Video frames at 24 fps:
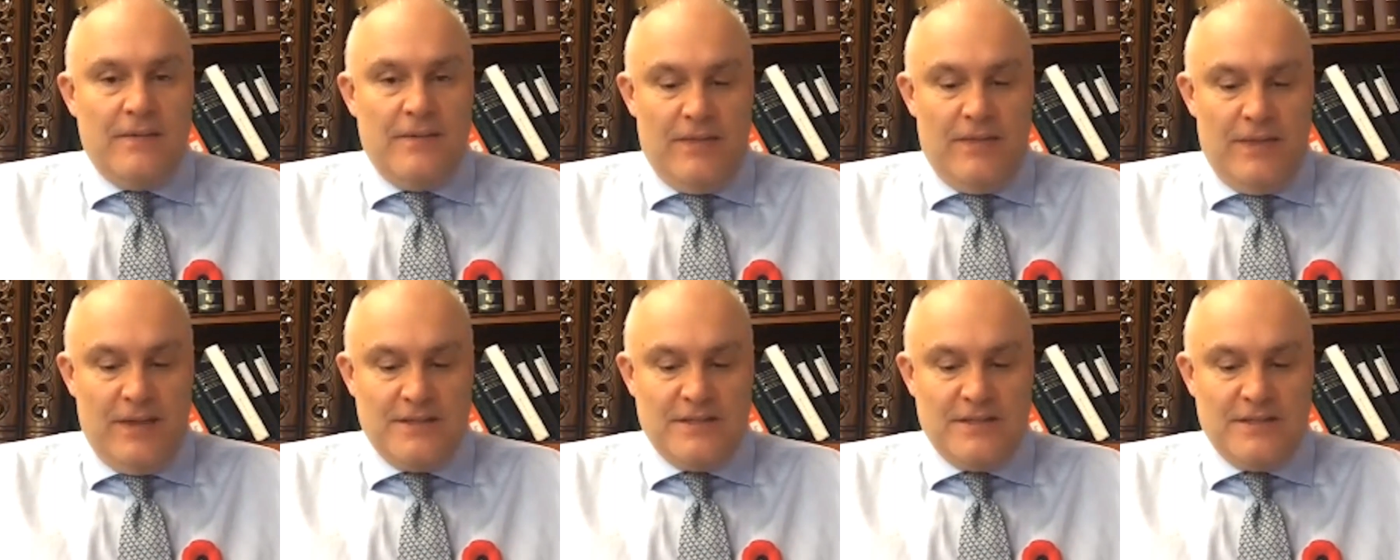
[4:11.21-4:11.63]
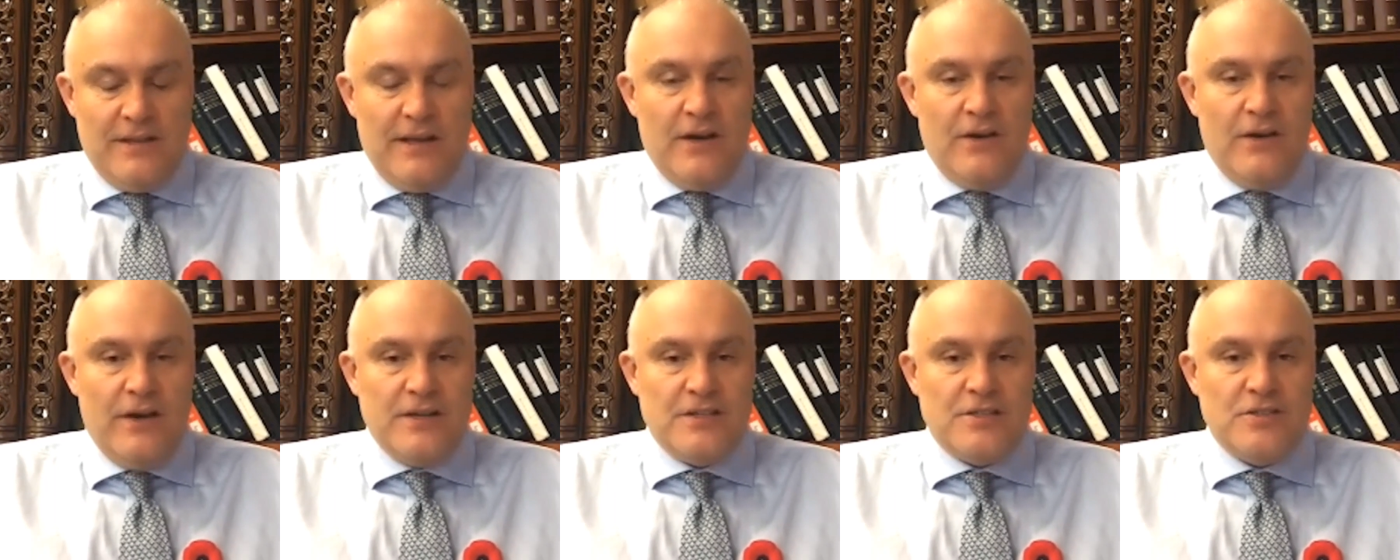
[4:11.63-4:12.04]
this
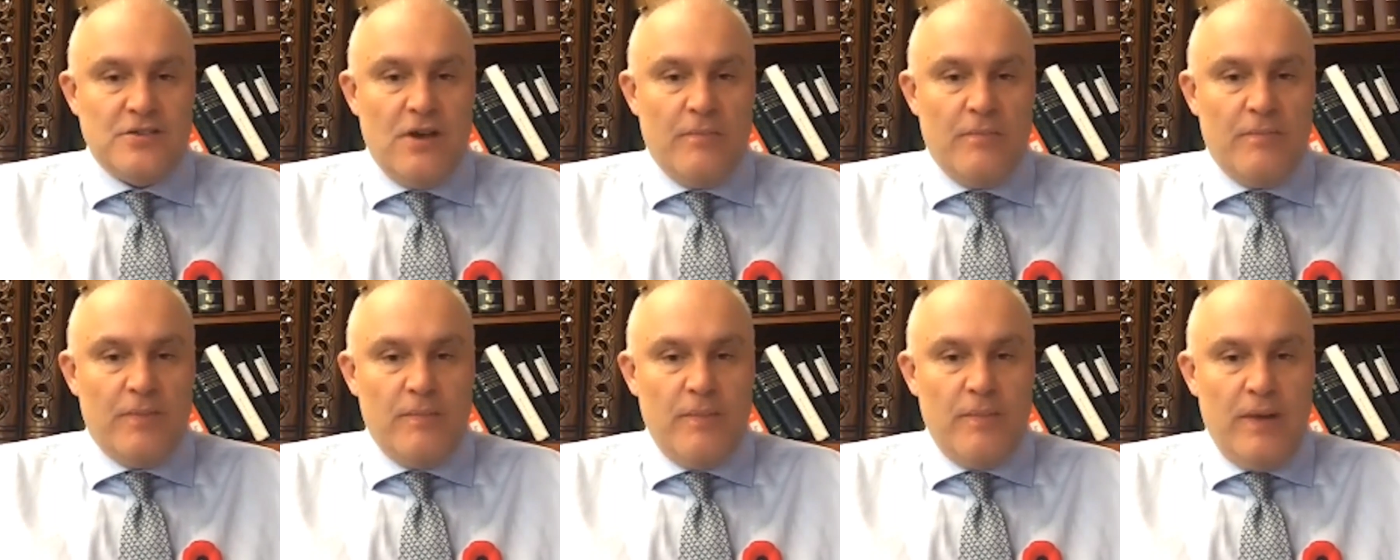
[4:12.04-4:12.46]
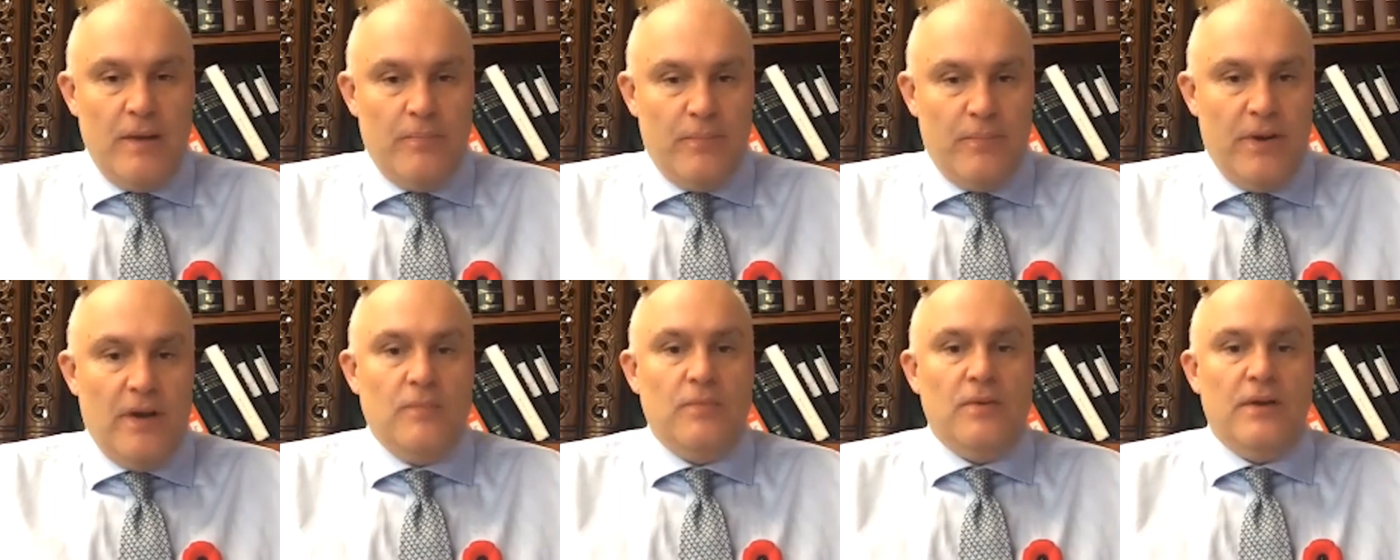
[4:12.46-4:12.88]
letter has not been made
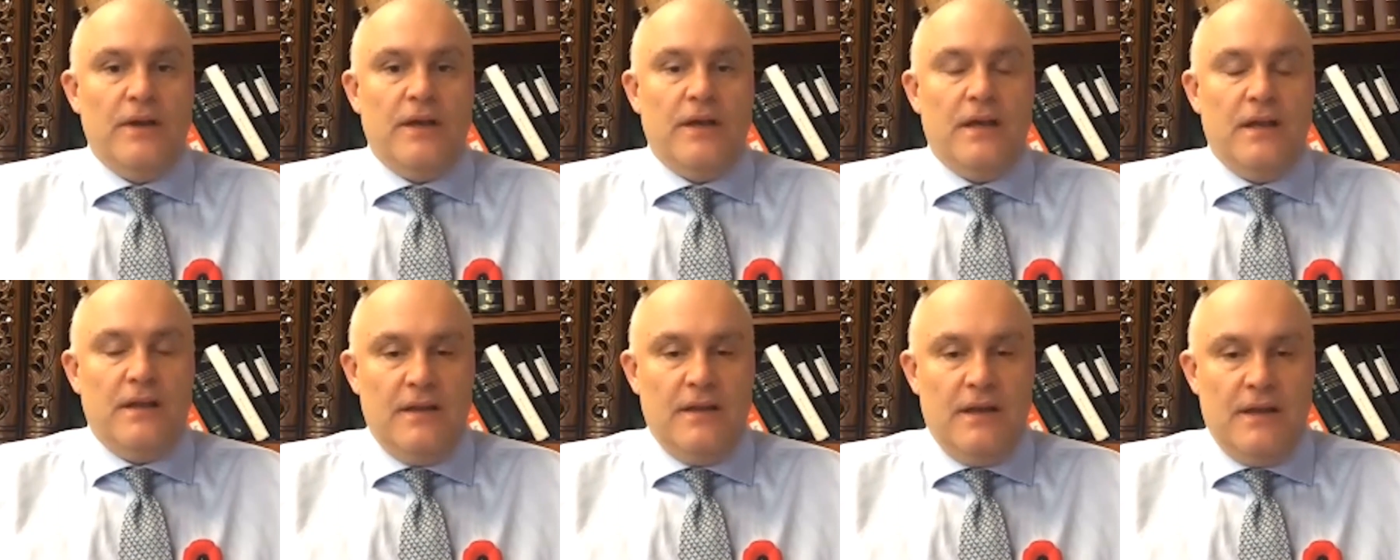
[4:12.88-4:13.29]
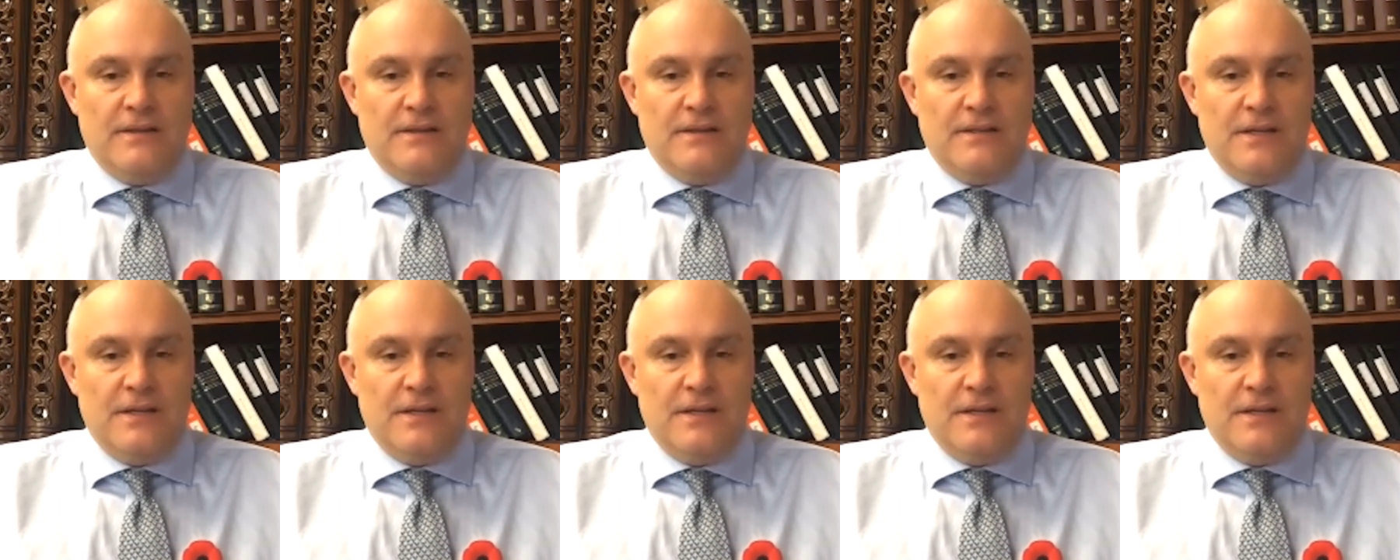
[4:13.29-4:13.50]
public and that